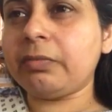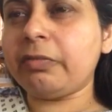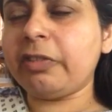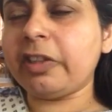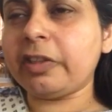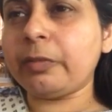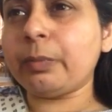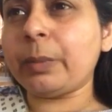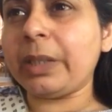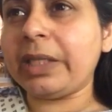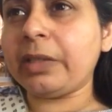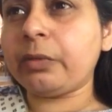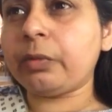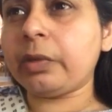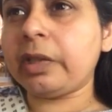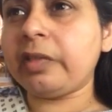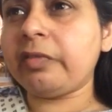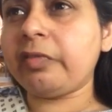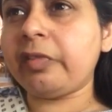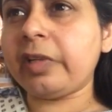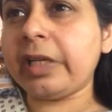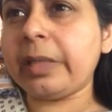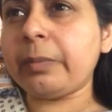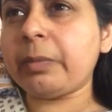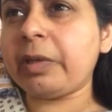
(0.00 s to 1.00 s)
with my
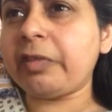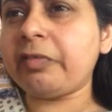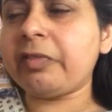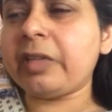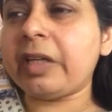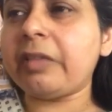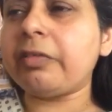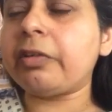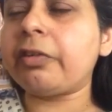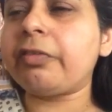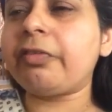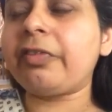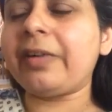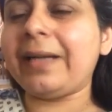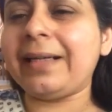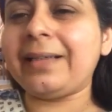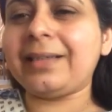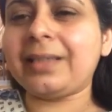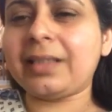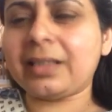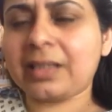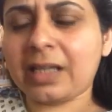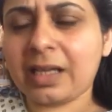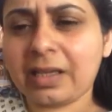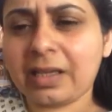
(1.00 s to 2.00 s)
twin flame, I've never felt that